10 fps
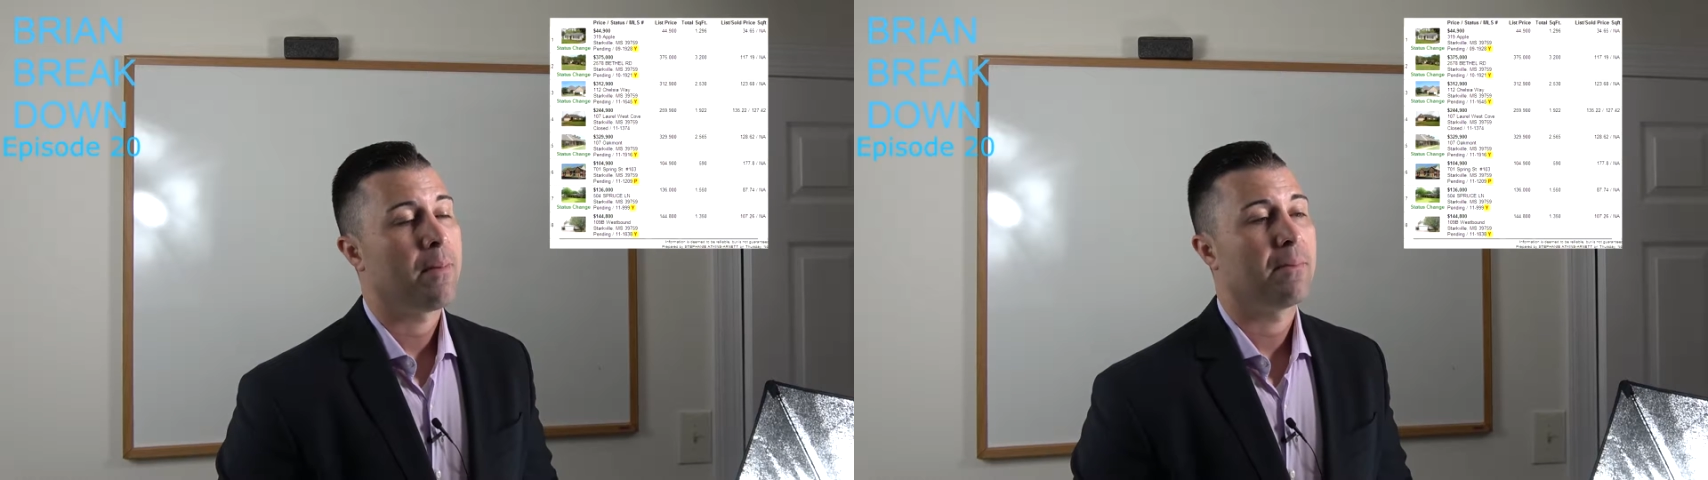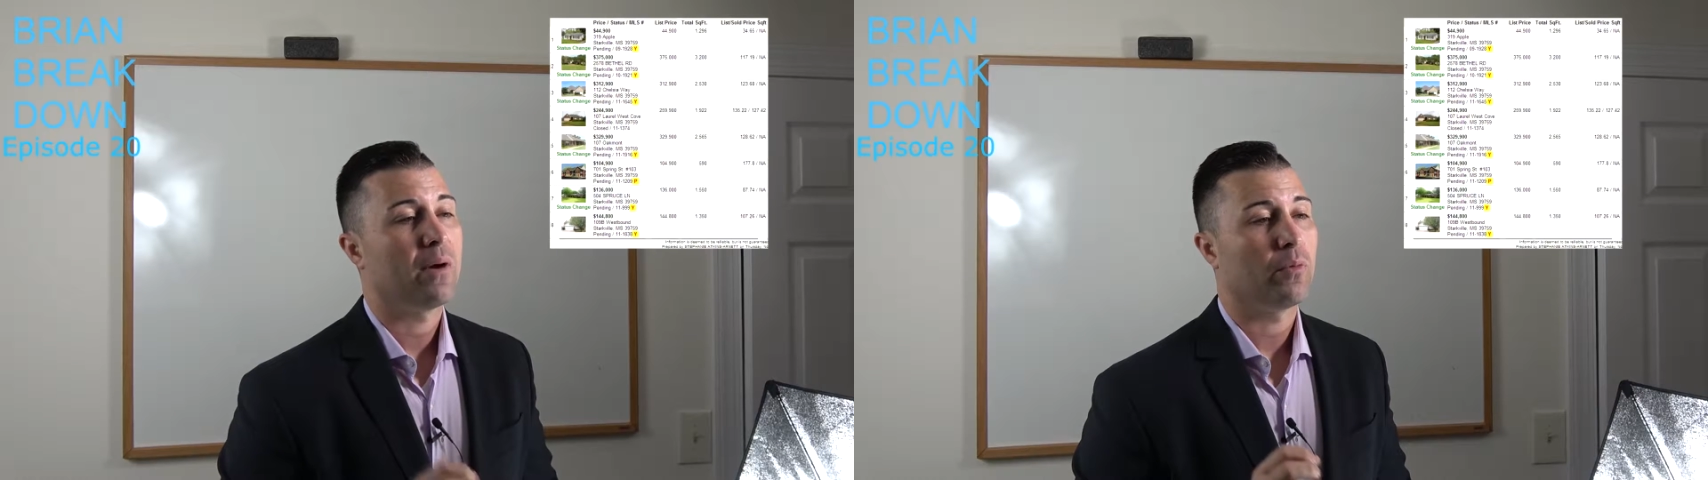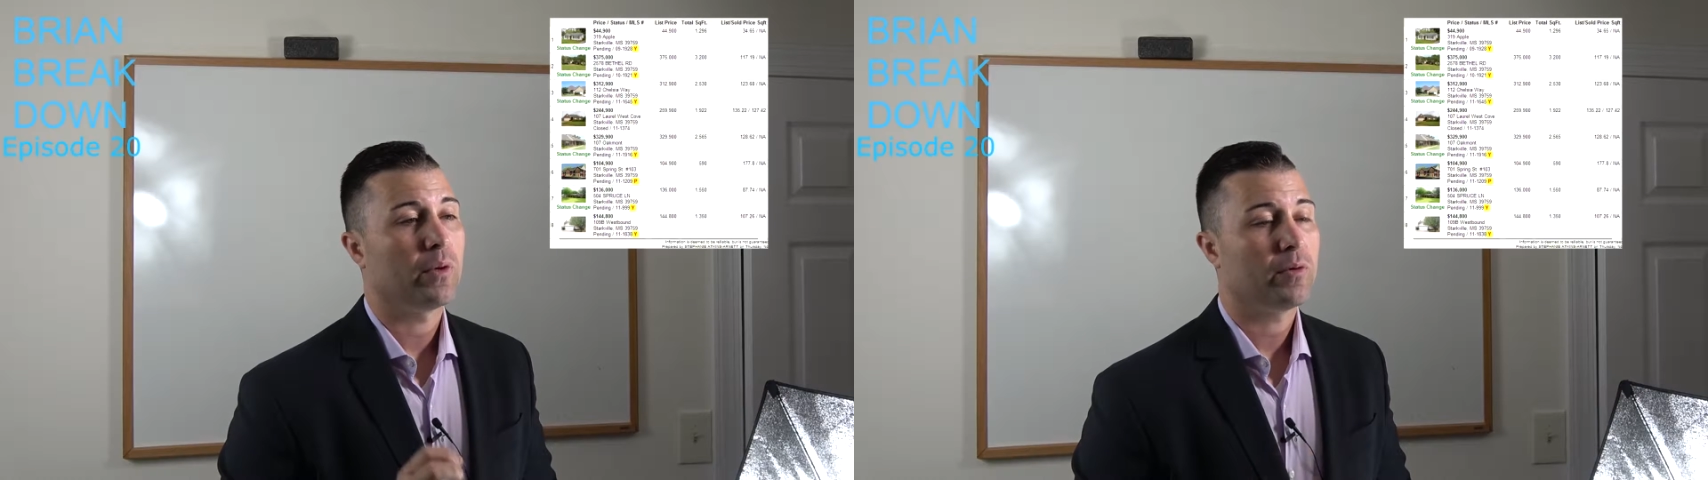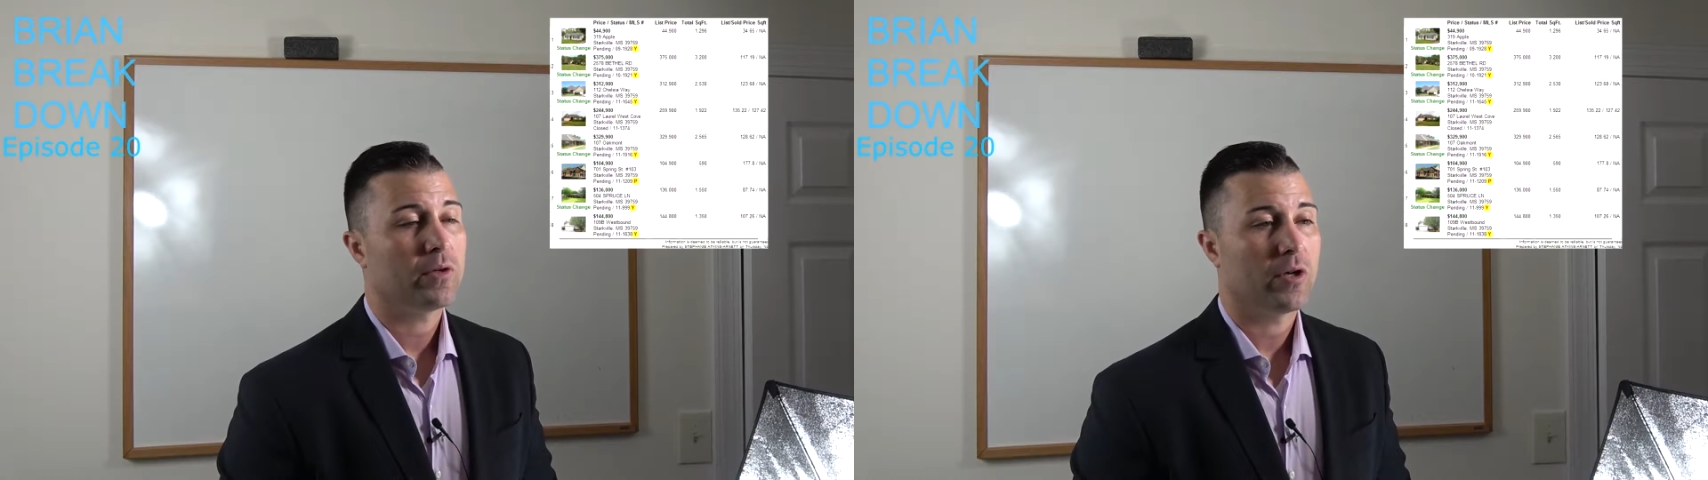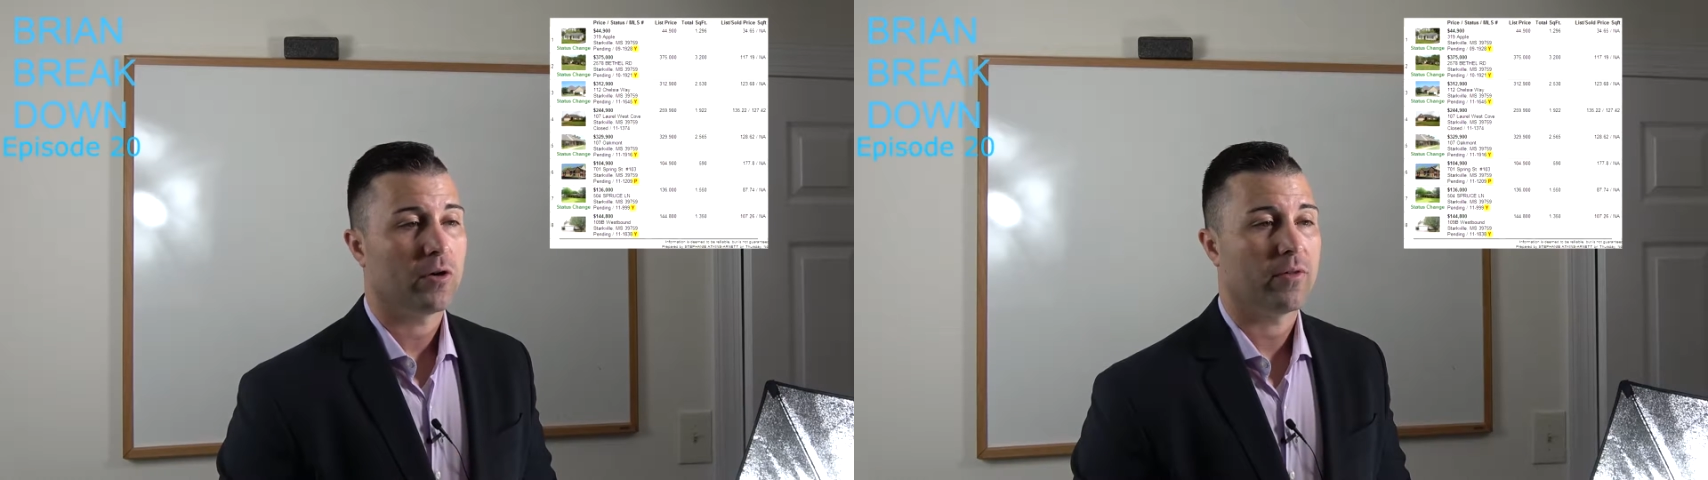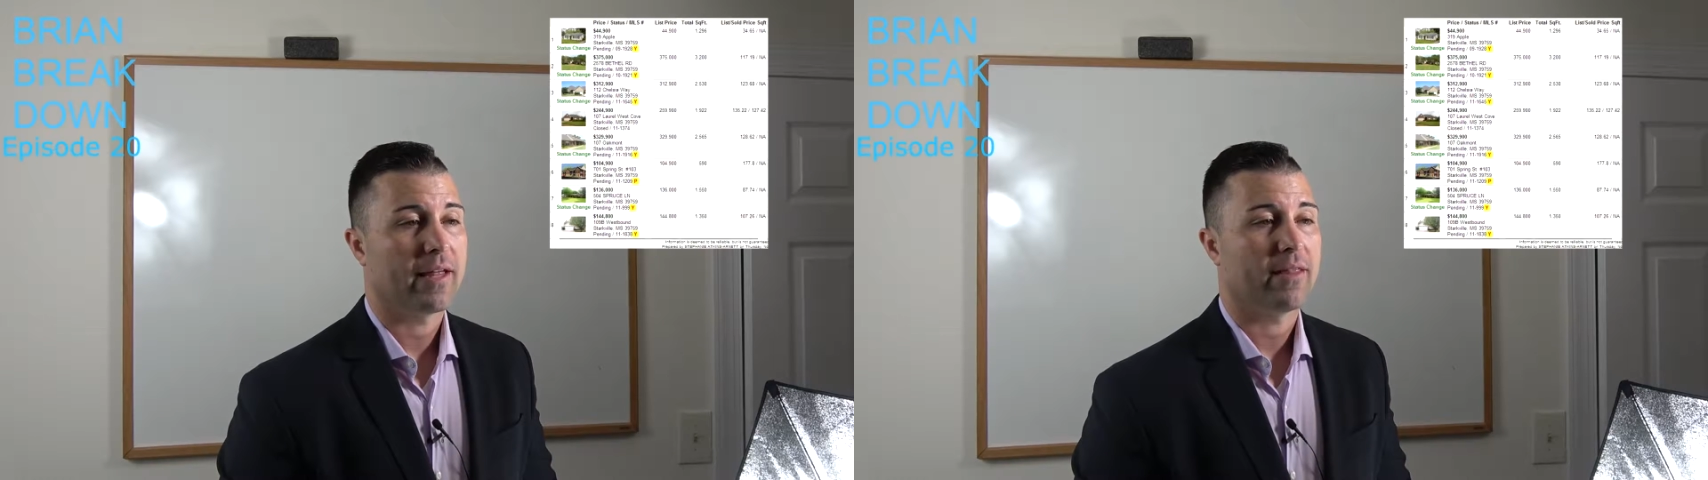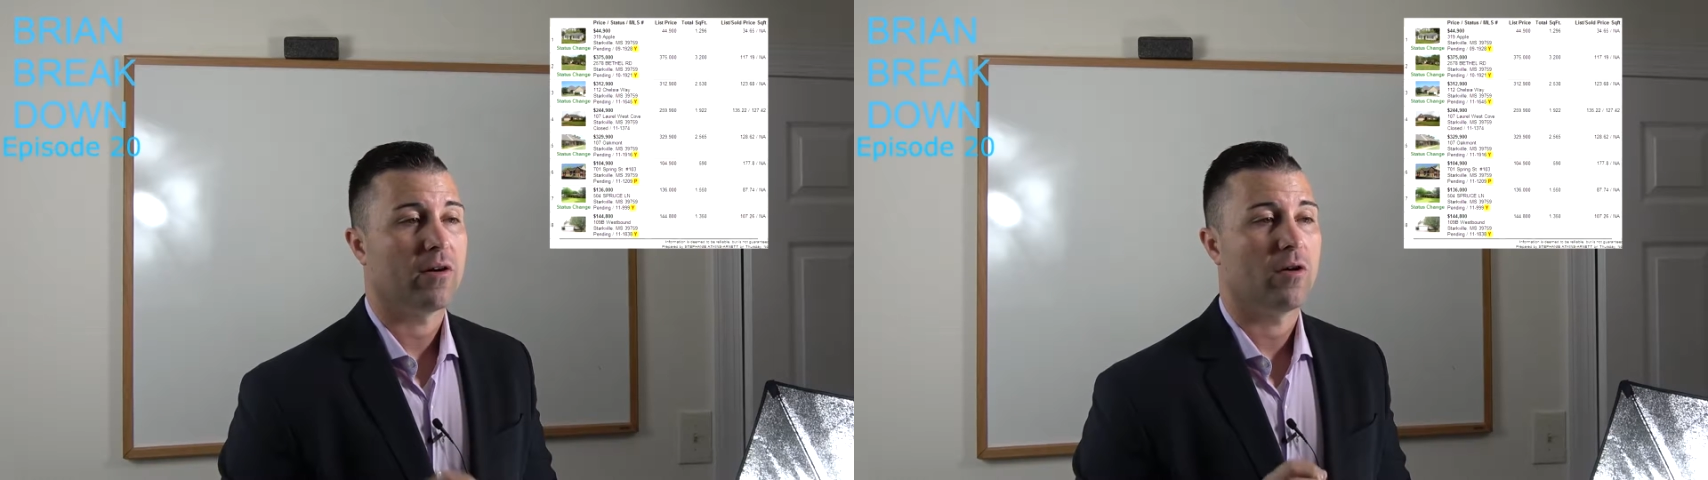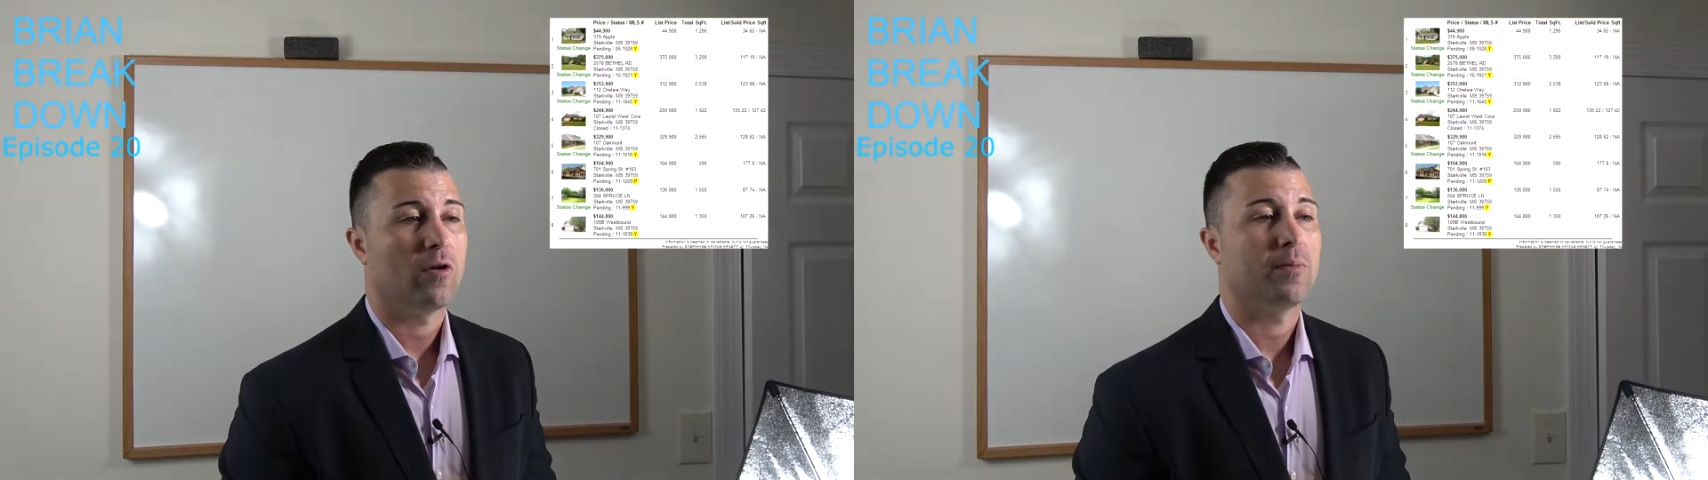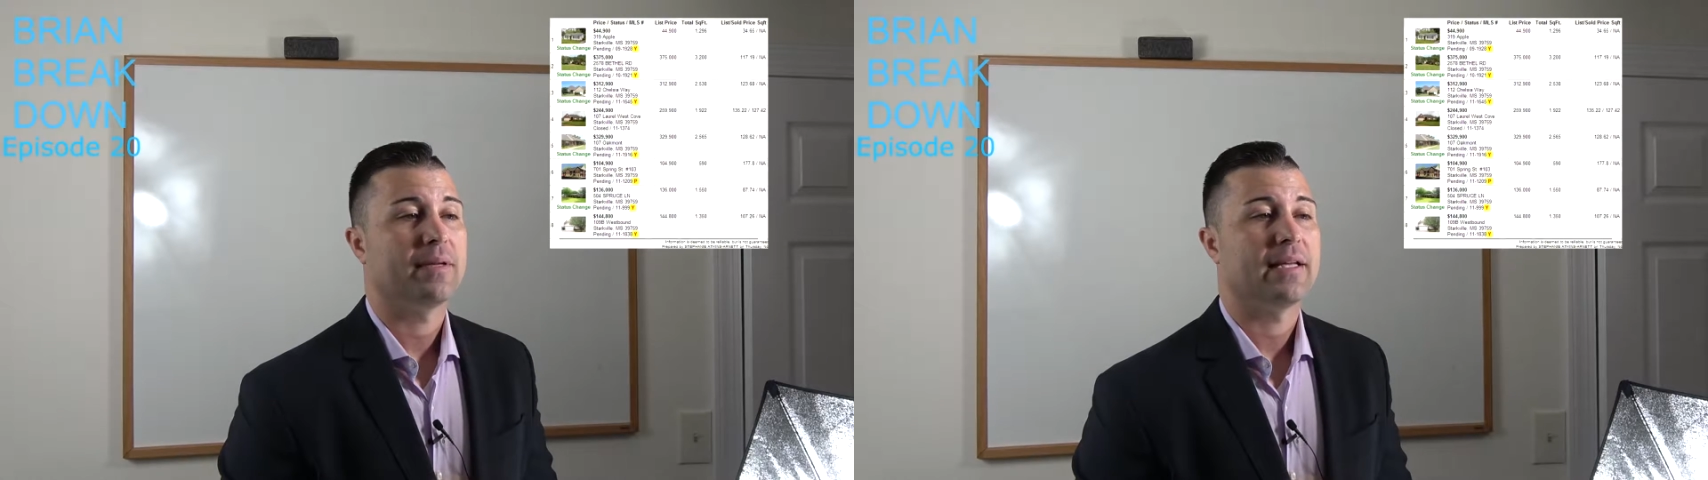but we will know that the home